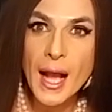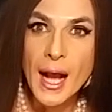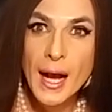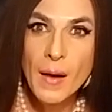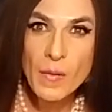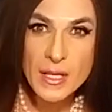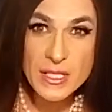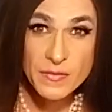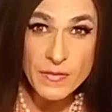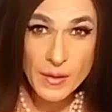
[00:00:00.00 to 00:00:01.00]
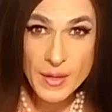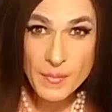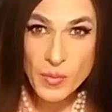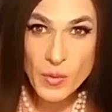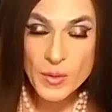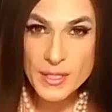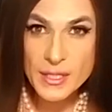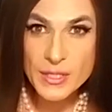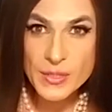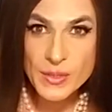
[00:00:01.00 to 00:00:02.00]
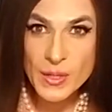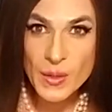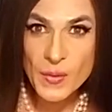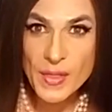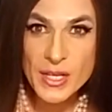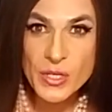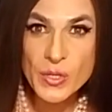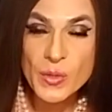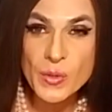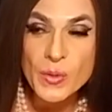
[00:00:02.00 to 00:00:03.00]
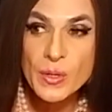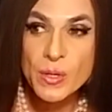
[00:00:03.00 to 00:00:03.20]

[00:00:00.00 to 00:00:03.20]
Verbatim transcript: Uh, it's very important to know that you